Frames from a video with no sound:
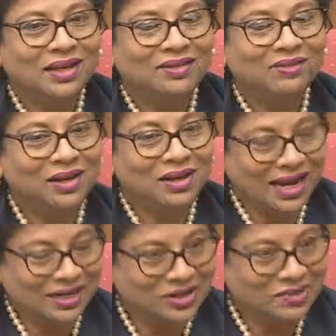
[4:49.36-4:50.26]
were
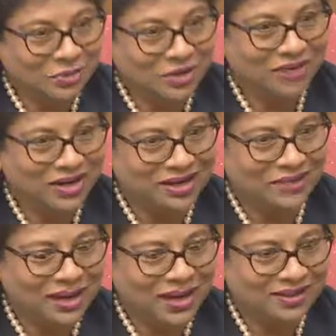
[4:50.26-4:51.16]
actually motivated
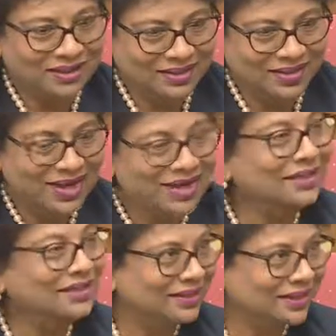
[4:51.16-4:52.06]
by this
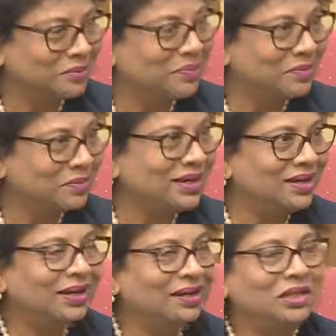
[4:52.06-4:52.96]
Chinese experiment,
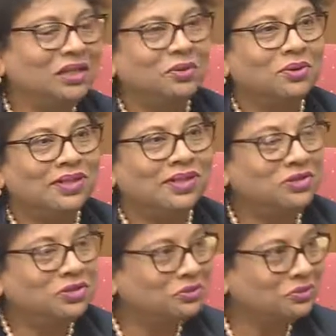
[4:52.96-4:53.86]
and we thought that we
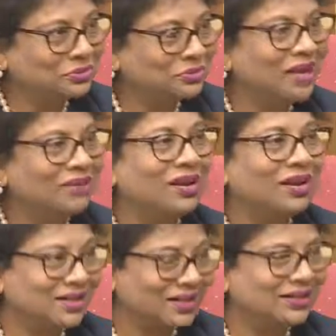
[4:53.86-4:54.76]
should also have
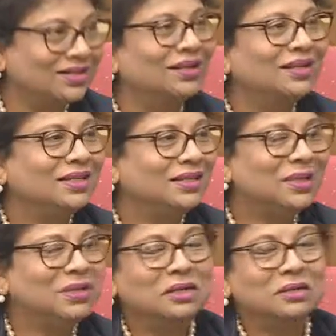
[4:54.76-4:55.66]
large
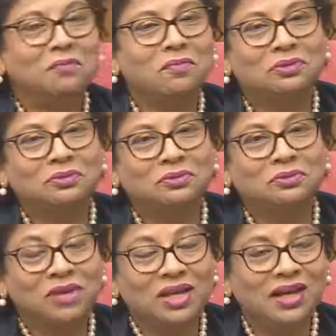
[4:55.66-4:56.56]
special economic zones, so
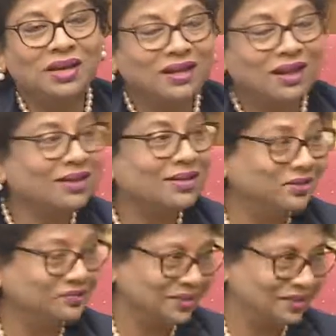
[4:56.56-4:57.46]
we created larger
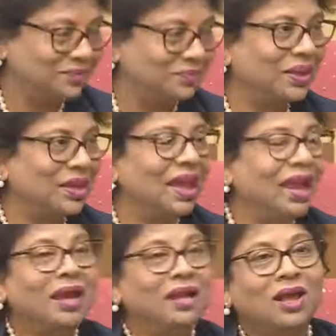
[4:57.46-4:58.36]
ones.
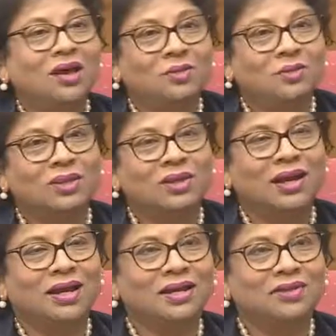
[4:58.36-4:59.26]
And now the
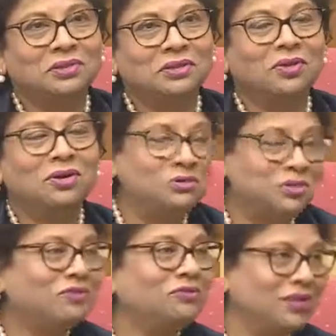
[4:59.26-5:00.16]
idea was not to
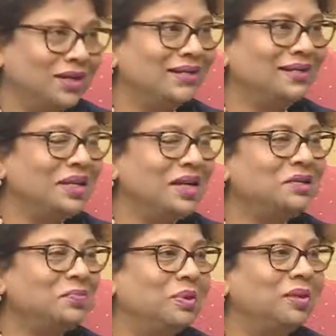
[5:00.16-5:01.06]
earn foreign
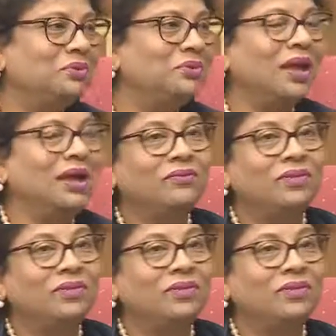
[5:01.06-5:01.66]
exchange, but to have